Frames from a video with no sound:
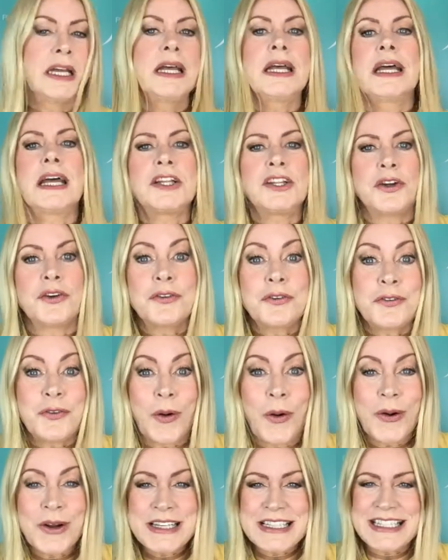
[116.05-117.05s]
In your
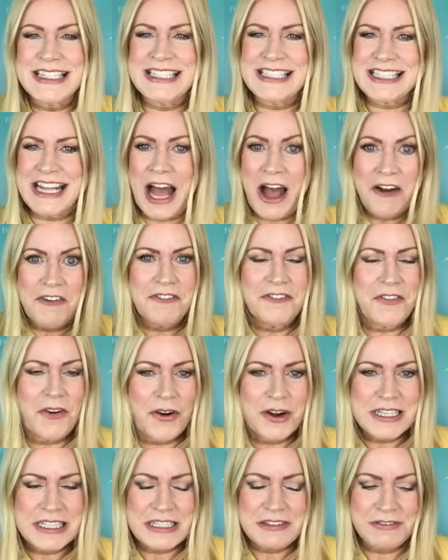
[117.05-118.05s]
40s,
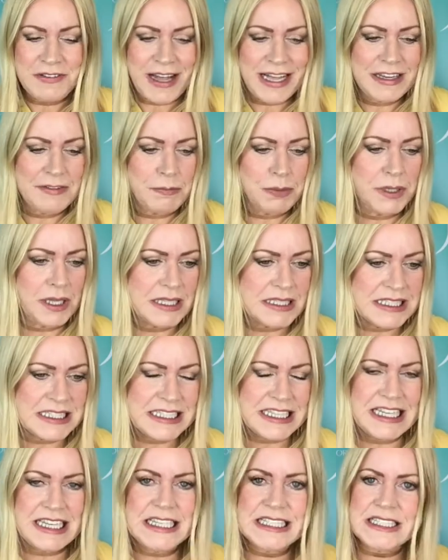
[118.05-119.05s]
45 plus
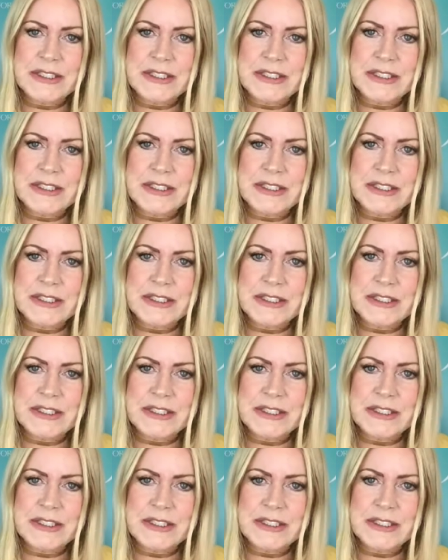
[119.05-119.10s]
days.